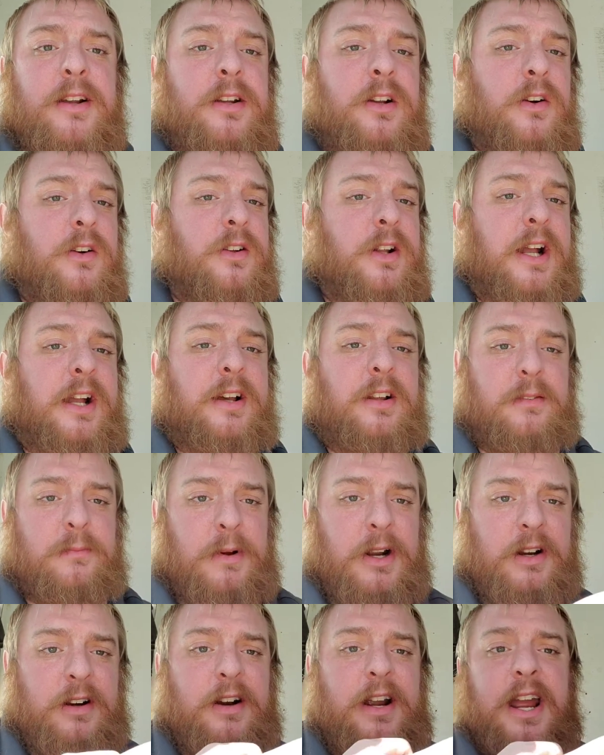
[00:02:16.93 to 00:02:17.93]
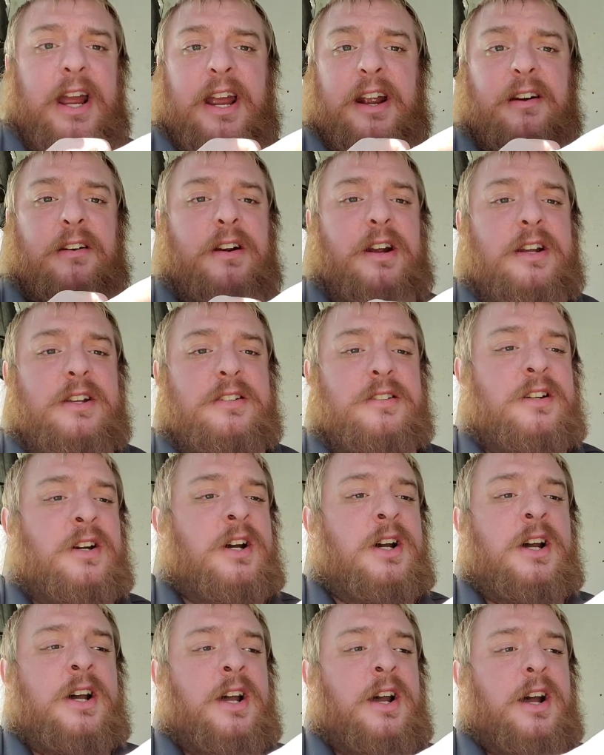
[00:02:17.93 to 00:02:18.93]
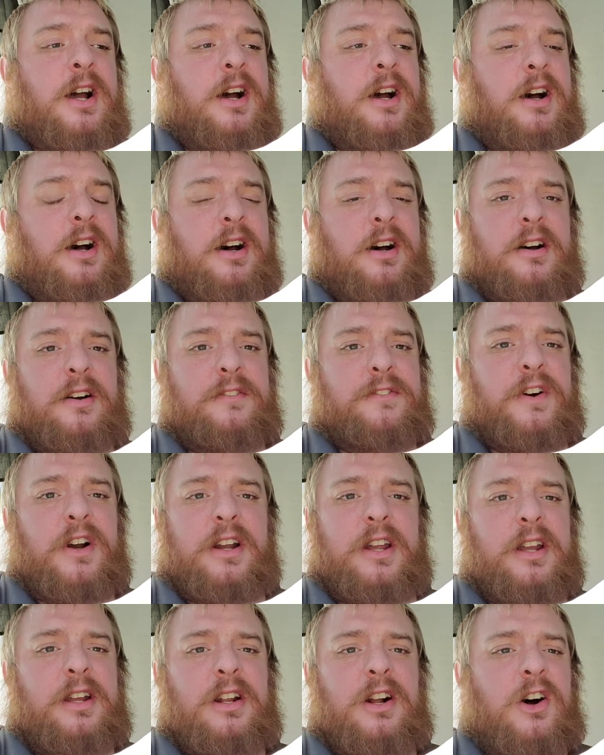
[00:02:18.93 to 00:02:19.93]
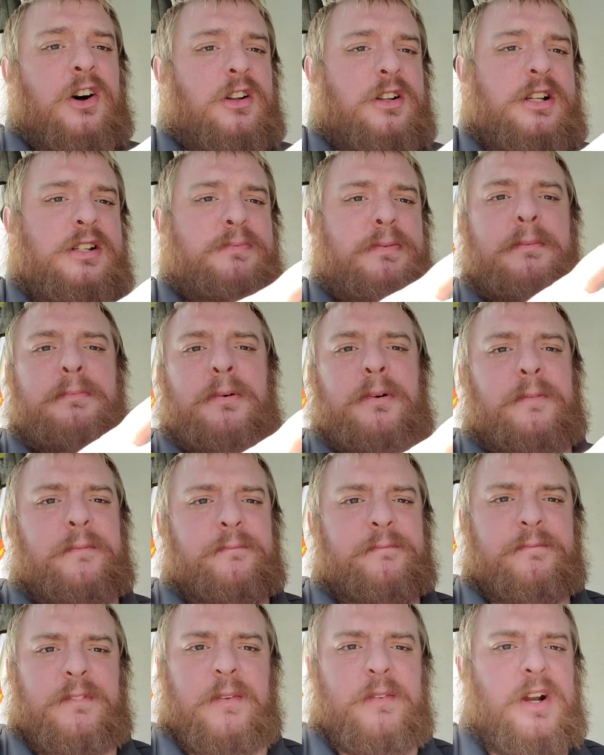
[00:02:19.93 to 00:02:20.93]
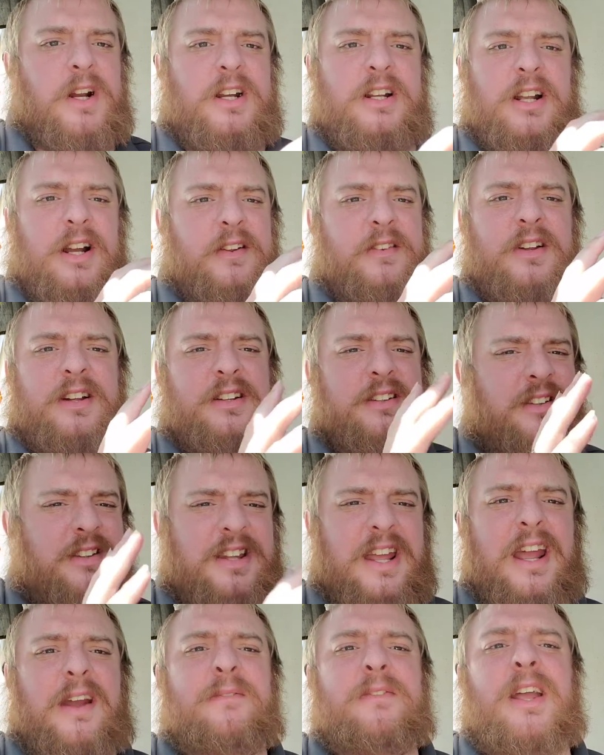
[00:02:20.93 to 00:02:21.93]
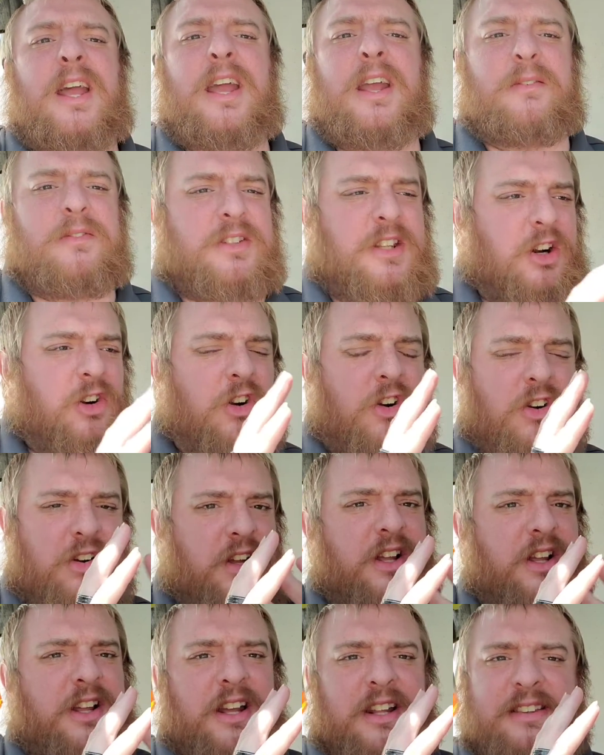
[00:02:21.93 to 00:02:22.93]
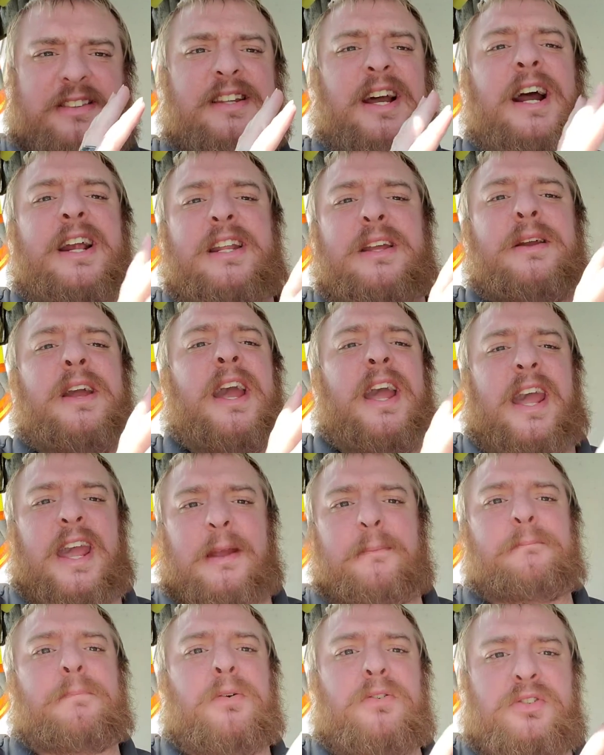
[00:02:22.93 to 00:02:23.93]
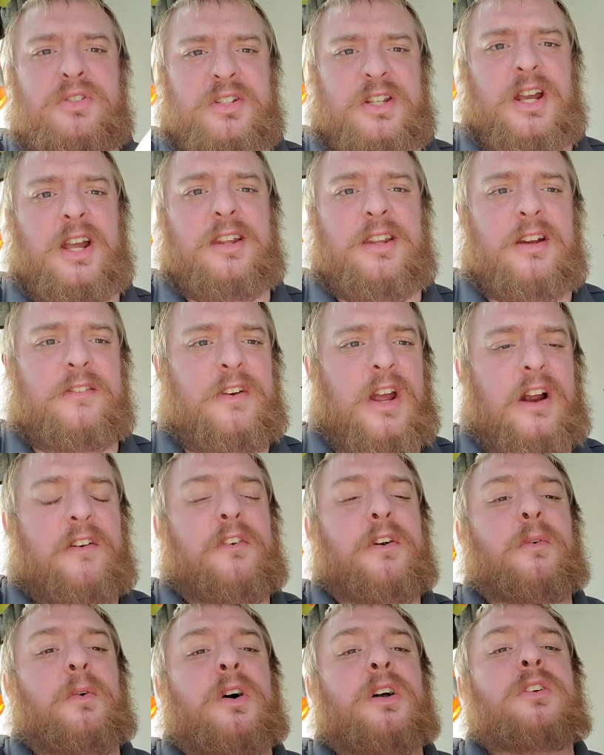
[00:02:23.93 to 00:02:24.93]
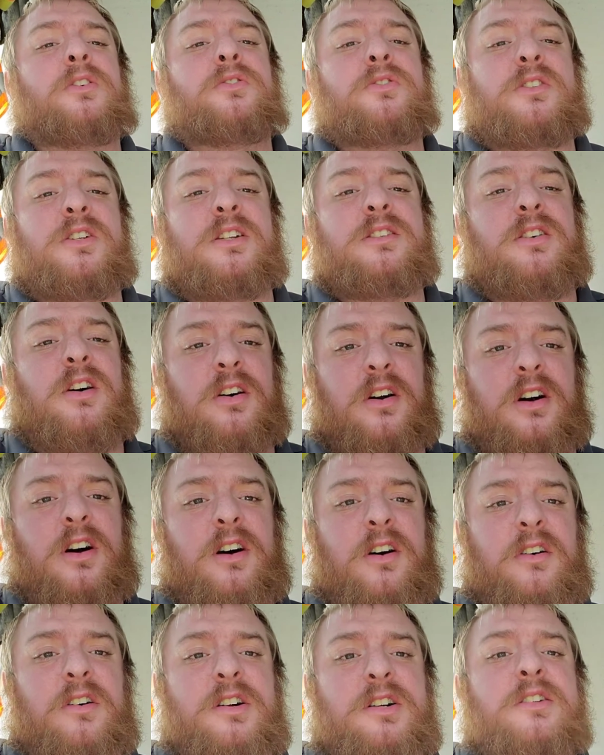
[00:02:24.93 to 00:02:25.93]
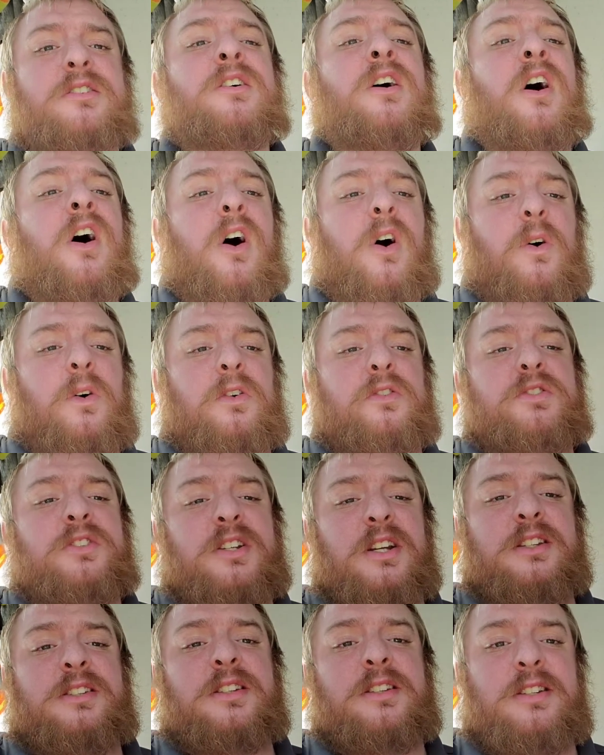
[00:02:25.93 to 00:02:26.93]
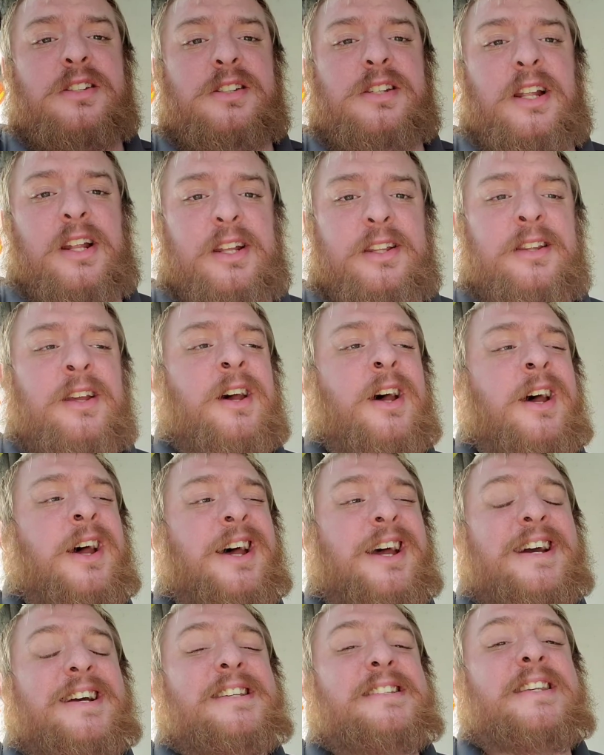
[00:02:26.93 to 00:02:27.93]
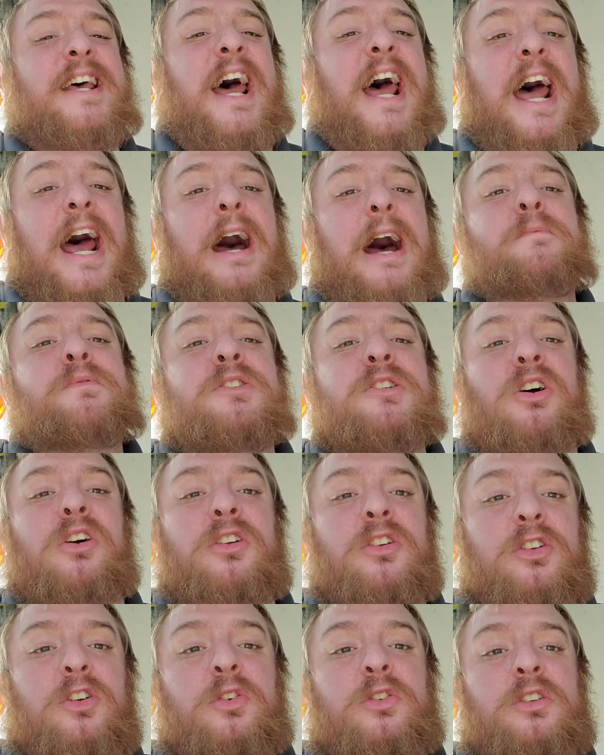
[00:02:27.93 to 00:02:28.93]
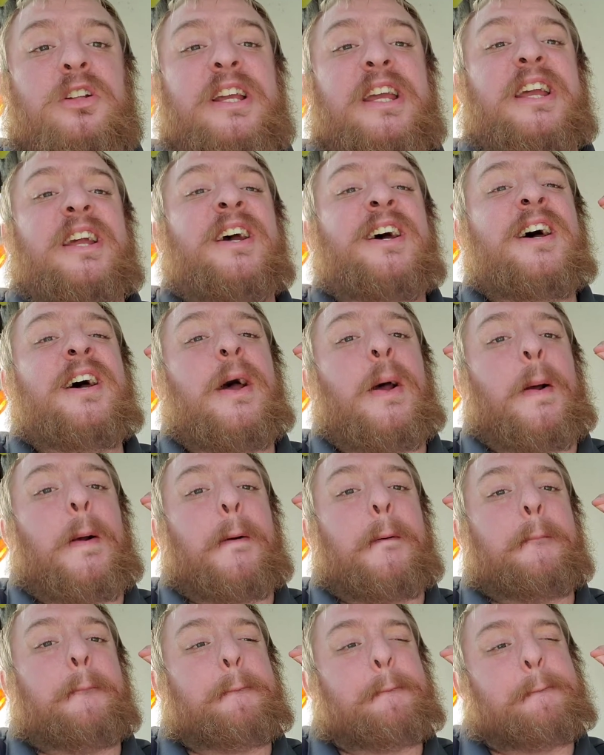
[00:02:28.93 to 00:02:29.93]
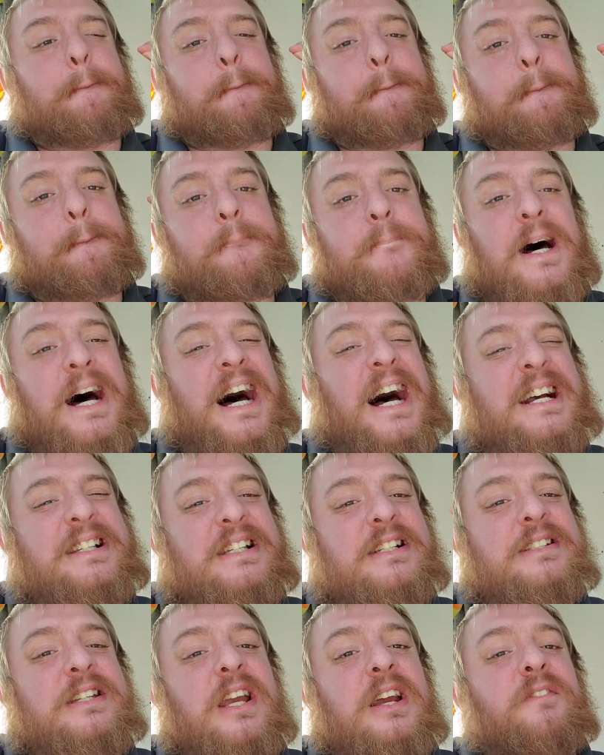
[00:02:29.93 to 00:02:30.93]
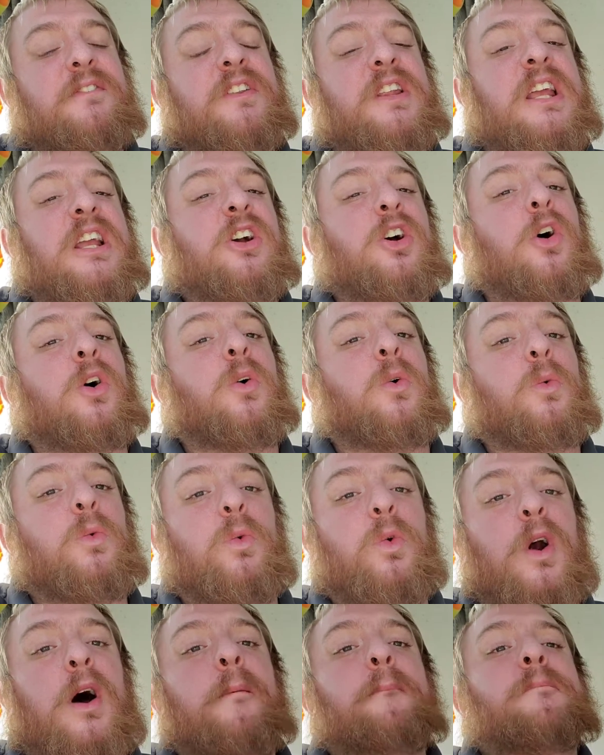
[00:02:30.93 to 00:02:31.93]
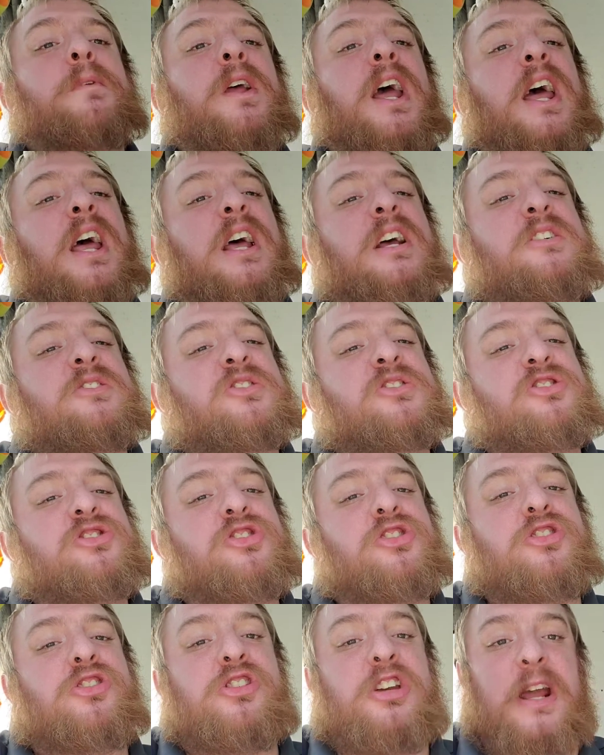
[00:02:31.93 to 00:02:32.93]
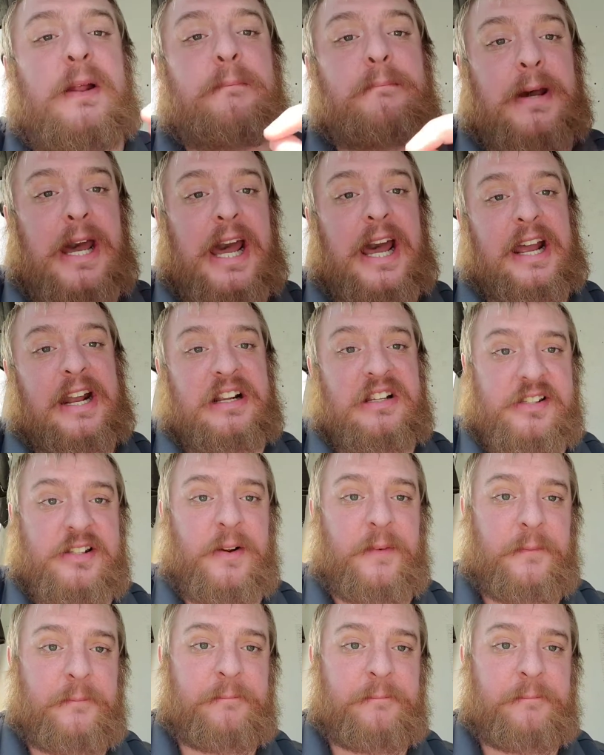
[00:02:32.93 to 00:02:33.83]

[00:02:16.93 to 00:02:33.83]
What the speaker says: You know, like Kamala Harris, fucking all these people. I'm not gonna name names. They're 98% of everyone who sits on Congress or sits in the Senate is absolutely, positively corrupt shitbags.